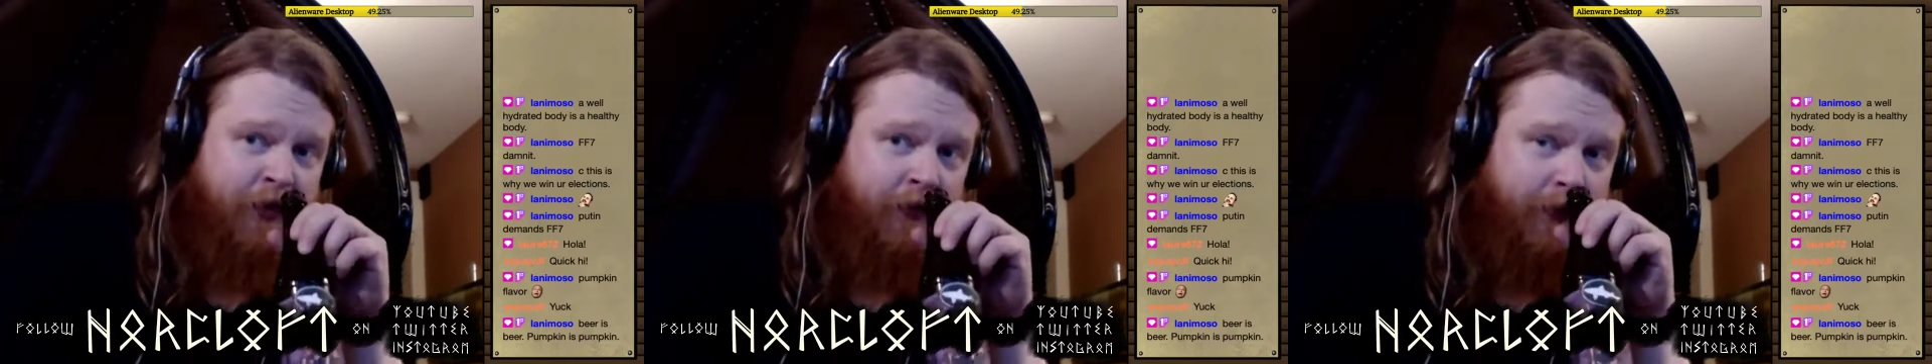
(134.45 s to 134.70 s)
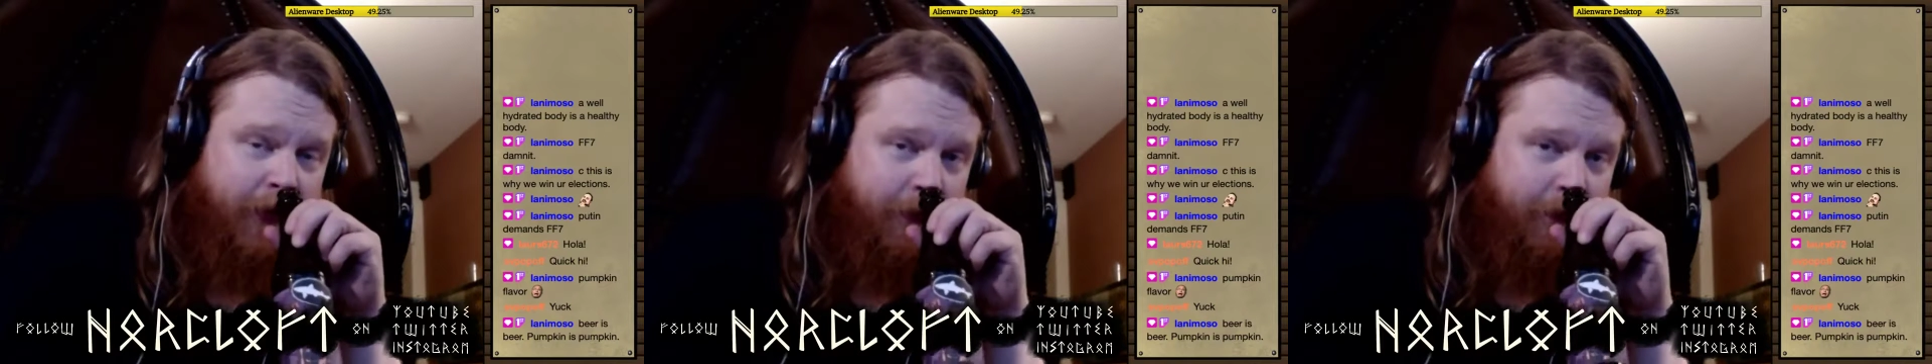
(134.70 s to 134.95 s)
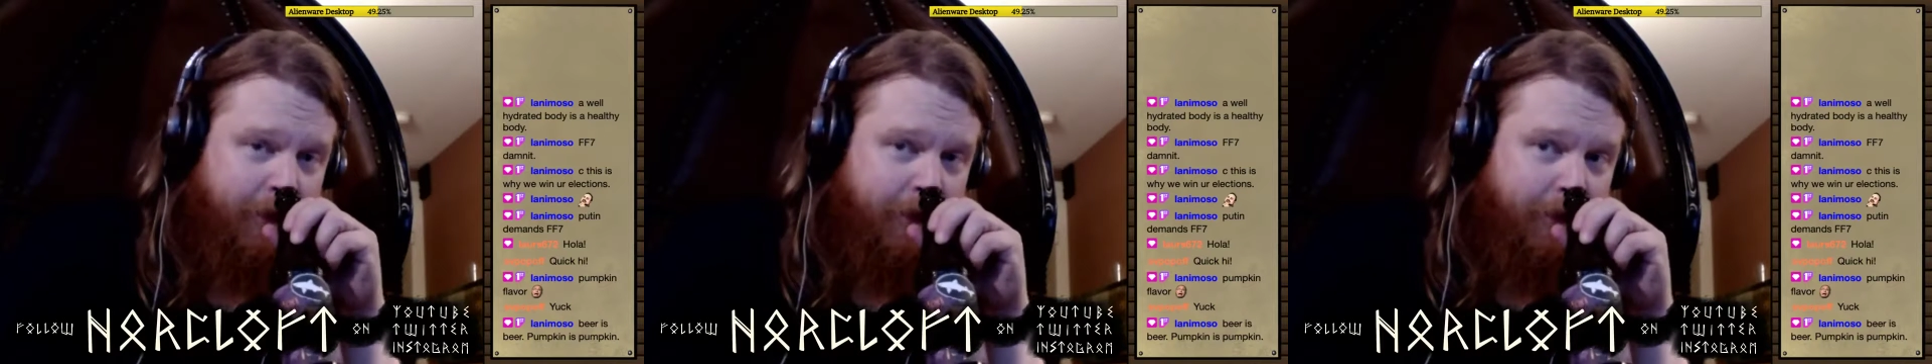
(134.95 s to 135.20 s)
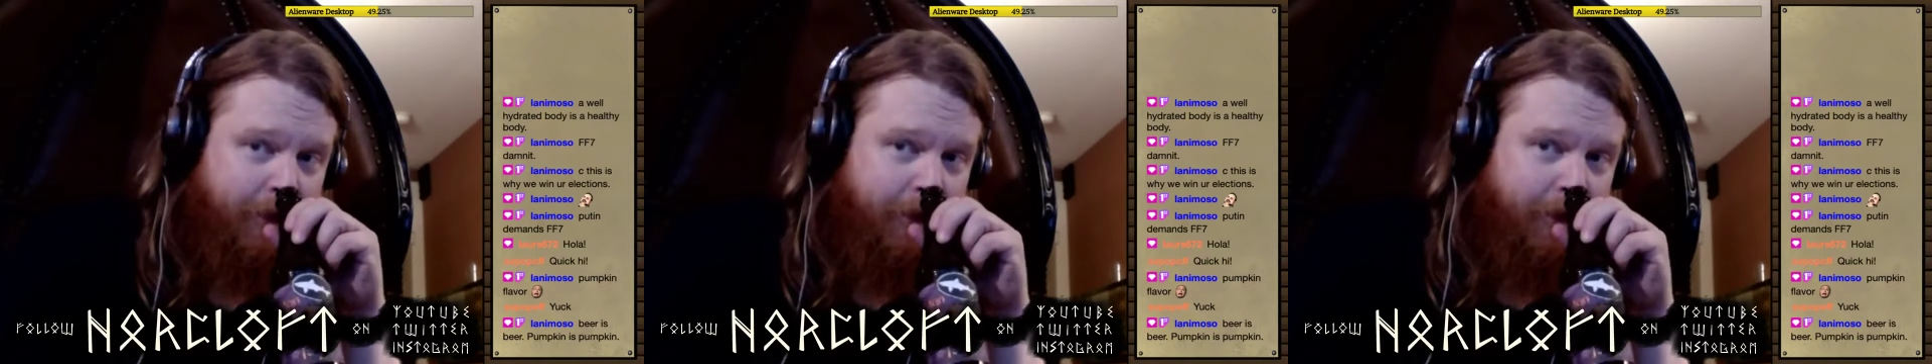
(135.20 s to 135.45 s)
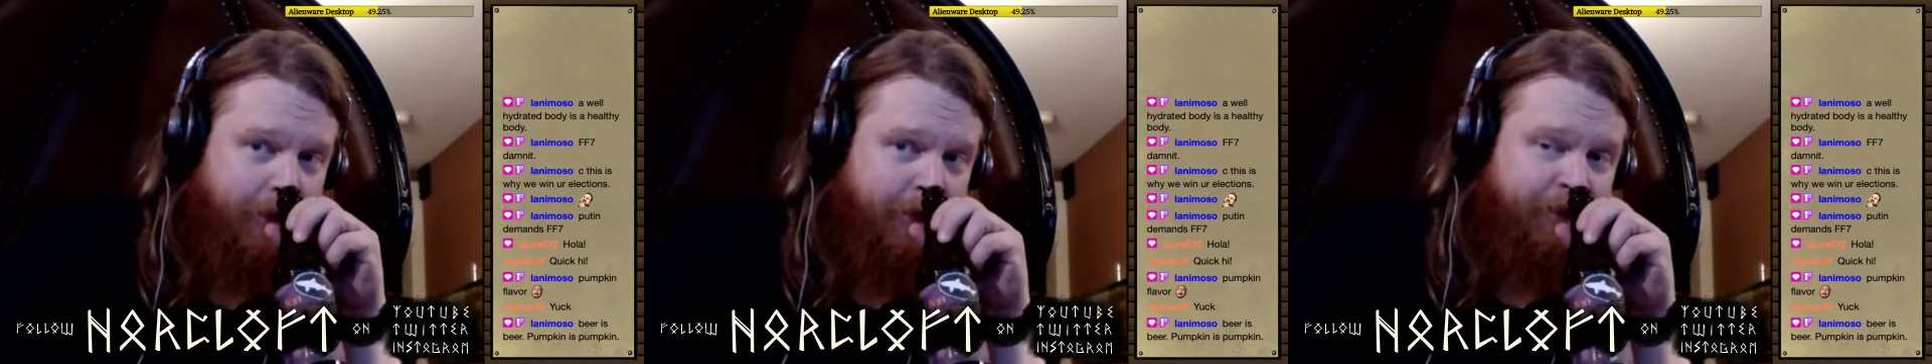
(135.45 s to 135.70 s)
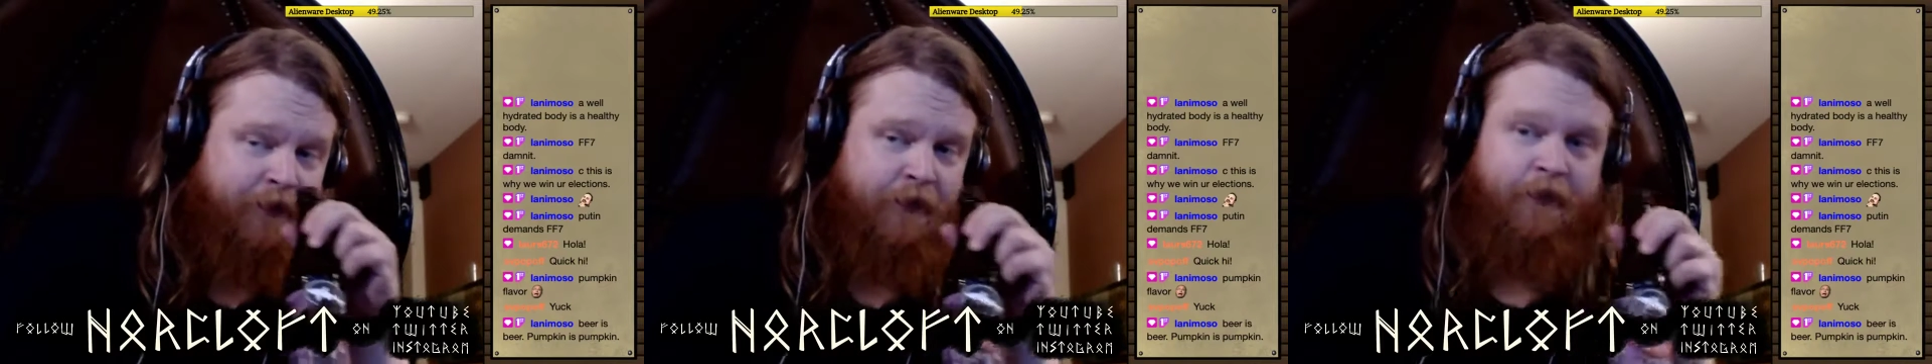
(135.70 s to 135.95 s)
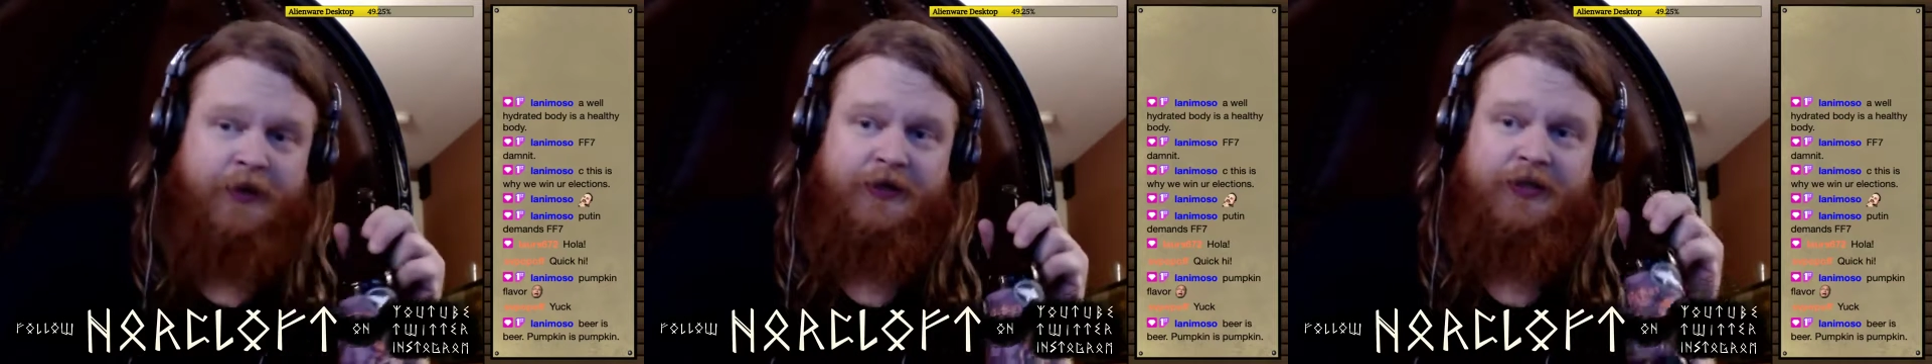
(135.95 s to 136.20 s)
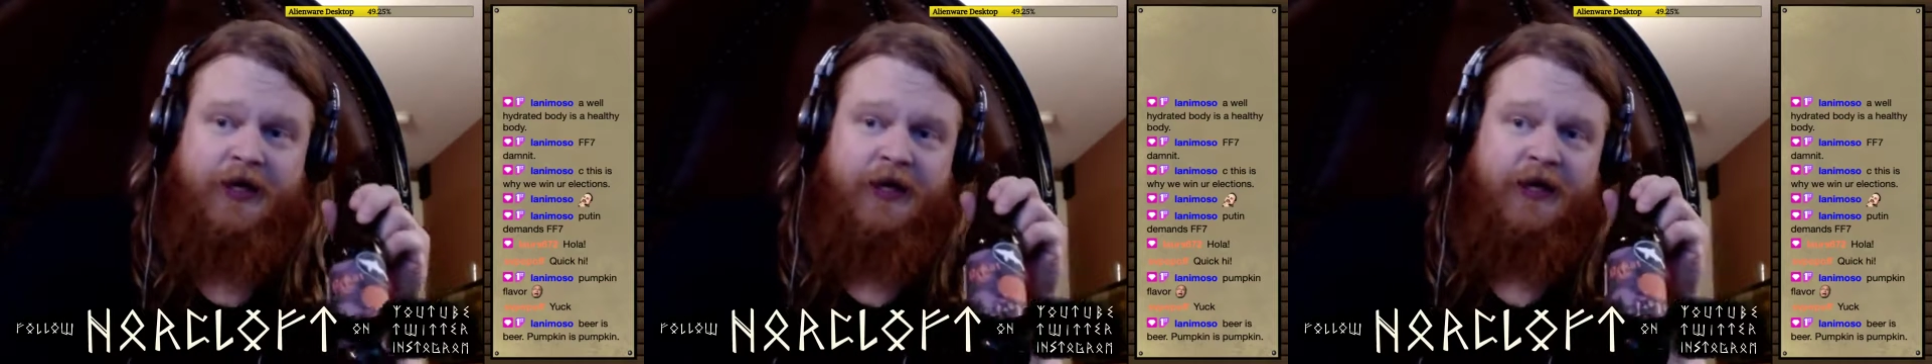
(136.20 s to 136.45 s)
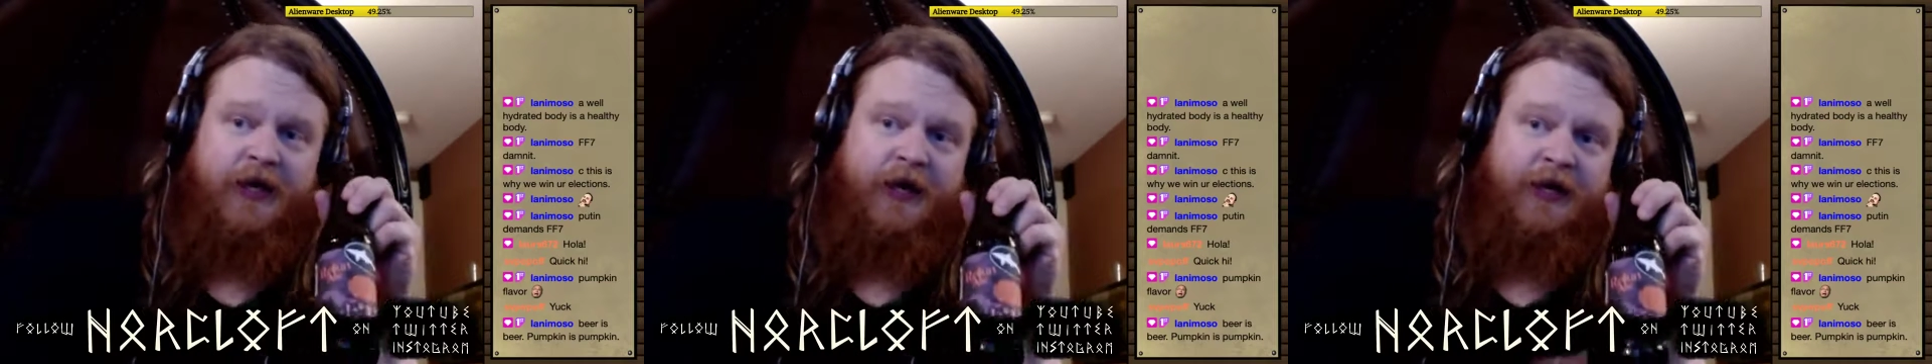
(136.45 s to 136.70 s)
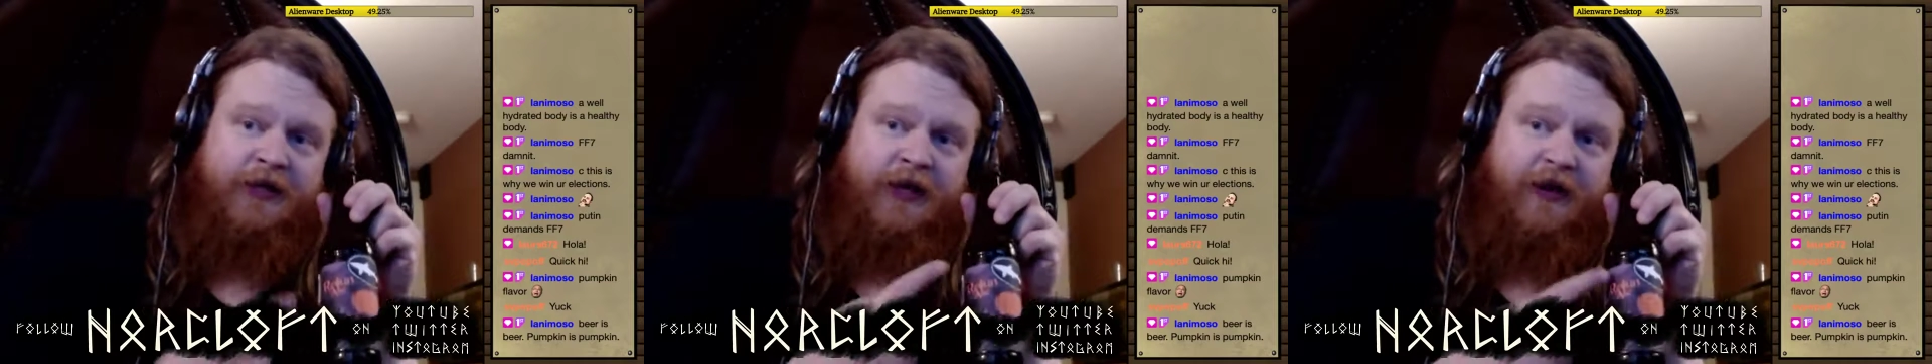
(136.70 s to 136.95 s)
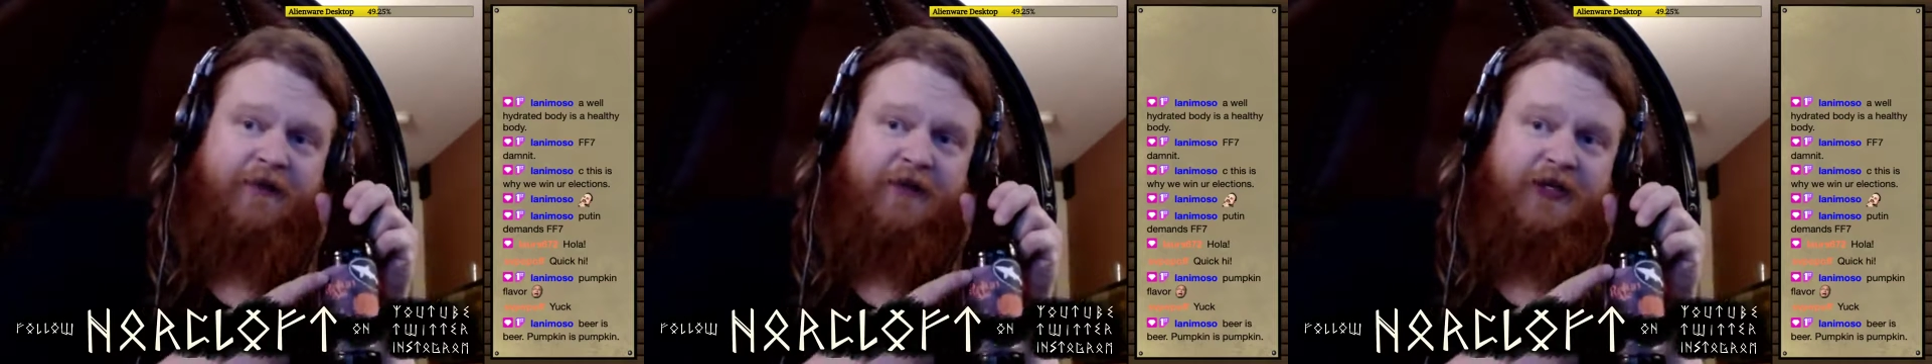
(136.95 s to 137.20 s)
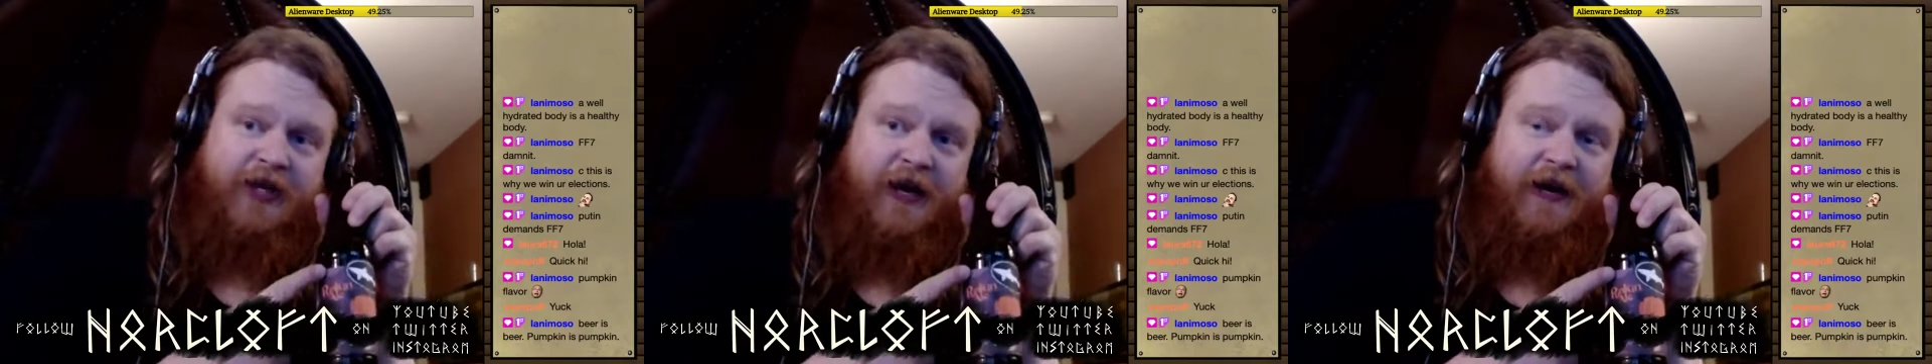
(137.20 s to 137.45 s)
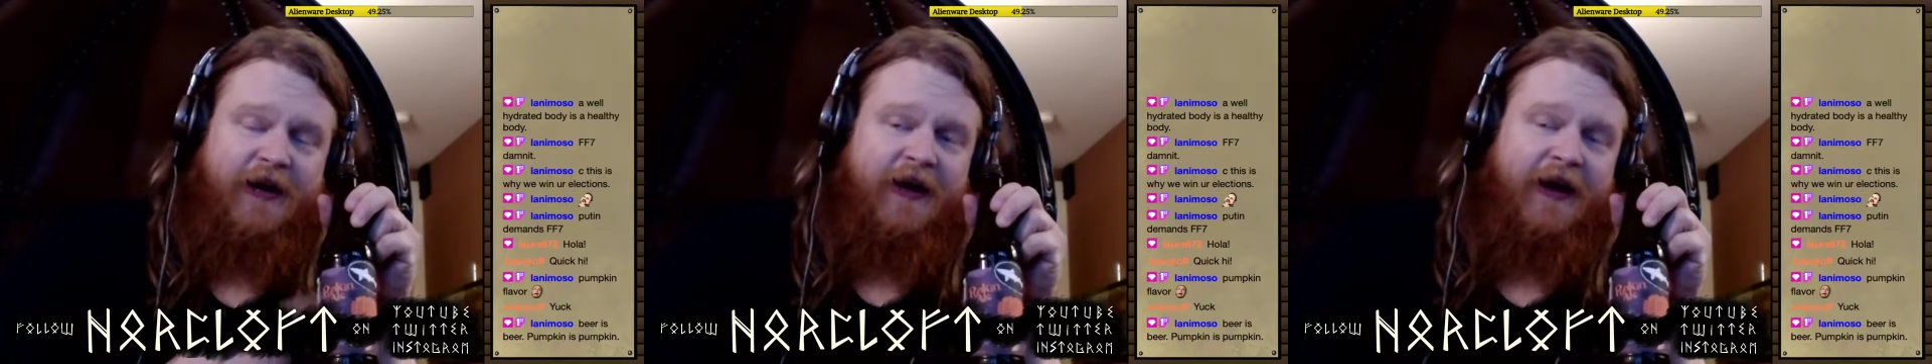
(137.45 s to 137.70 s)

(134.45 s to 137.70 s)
But Dogfish Head,